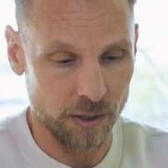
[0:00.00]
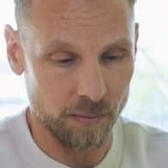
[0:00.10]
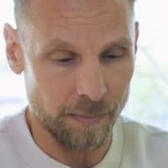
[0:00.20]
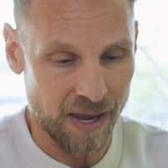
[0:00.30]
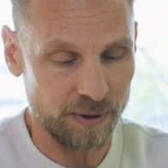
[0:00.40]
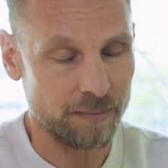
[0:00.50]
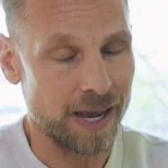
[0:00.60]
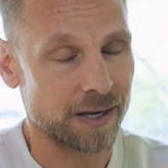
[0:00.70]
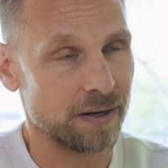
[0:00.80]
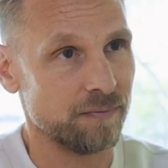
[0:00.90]
maybe
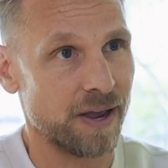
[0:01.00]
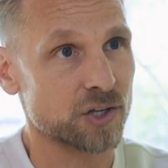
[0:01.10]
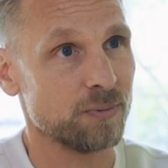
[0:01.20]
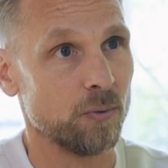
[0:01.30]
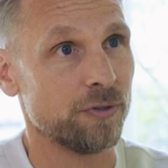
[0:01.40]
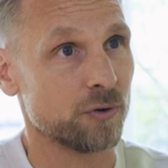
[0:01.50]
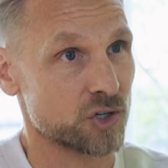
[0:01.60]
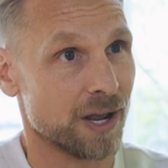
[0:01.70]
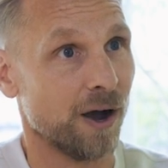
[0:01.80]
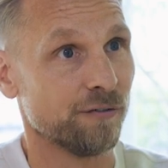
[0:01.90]
make an investment with
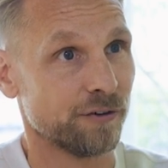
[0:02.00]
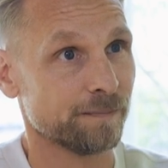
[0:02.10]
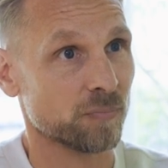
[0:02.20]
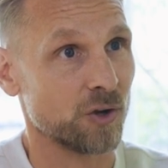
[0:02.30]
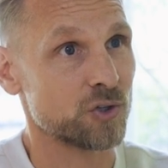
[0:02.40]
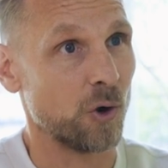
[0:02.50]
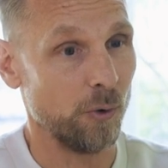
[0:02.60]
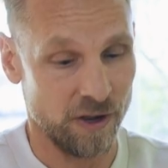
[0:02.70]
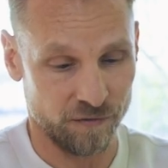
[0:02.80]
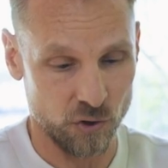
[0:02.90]
yourself
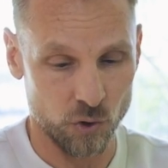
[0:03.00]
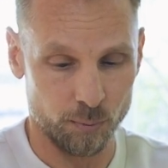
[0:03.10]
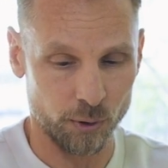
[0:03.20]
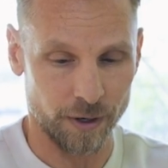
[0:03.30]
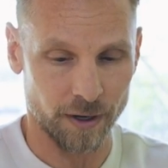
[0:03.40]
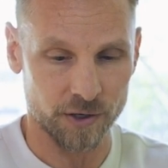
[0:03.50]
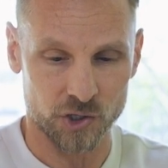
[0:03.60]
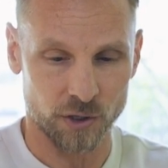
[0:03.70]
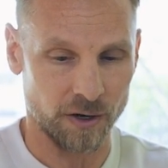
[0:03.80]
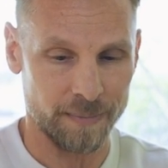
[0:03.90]
so if you put a
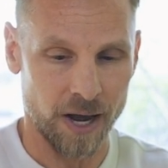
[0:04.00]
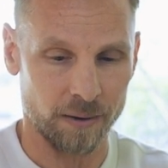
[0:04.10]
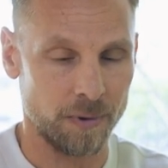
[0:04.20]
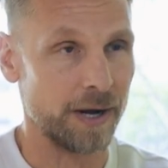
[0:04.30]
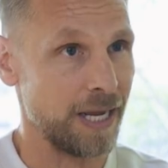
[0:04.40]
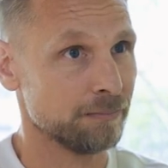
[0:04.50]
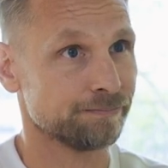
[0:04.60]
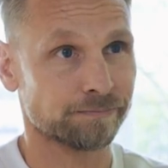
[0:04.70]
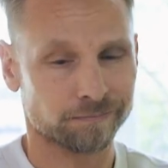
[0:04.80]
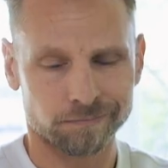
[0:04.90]
certain amount of
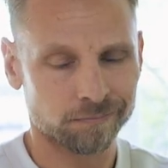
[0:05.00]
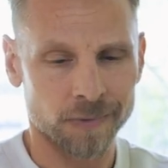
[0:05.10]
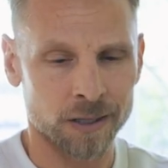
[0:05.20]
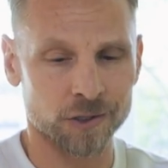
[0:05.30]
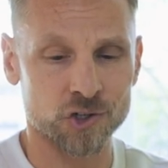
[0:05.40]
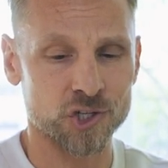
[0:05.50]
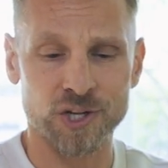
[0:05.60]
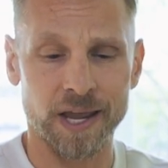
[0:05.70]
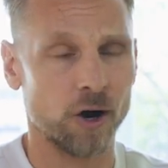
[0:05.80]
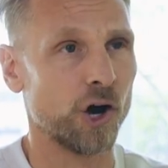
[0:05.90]
money let's just
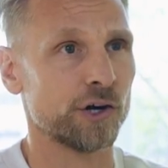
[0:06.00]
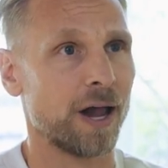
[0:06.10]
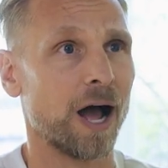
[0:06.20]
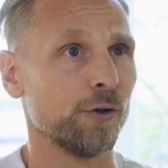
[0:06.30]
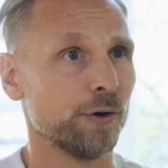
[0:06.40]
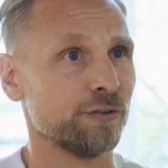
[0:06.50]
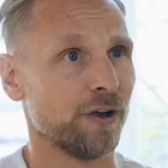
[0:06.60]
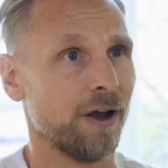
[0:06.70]
say $100